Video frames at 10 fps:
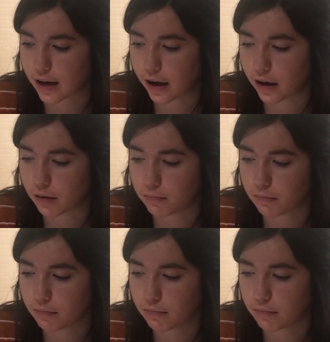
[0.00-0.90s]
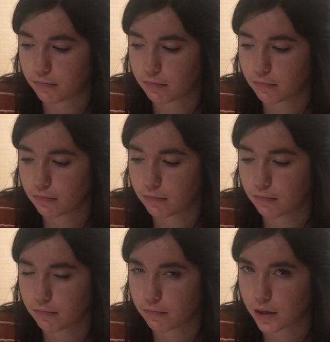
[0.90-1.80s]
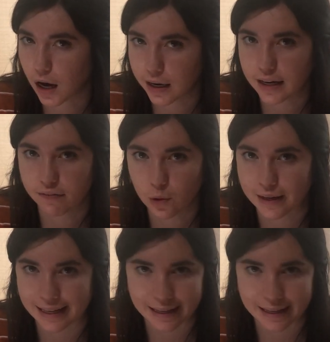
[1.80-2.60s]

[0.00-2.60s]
um, God gave you a